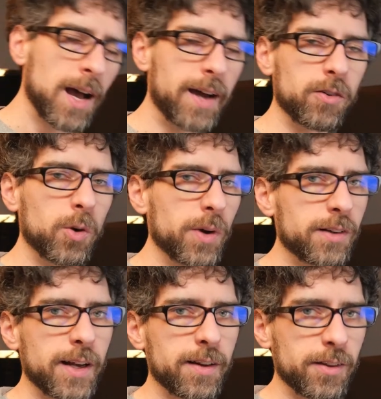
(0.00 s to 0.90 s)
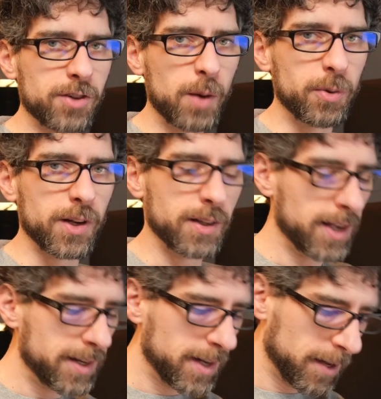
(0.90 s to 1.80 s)
I don't know what exactly the shop would
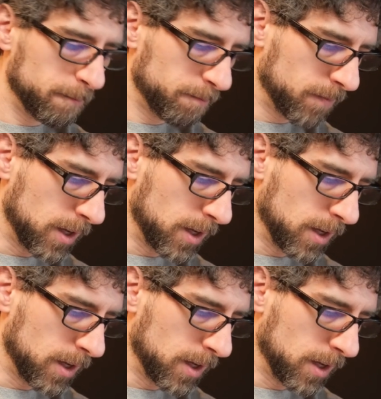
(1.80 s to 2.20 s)
contain yet.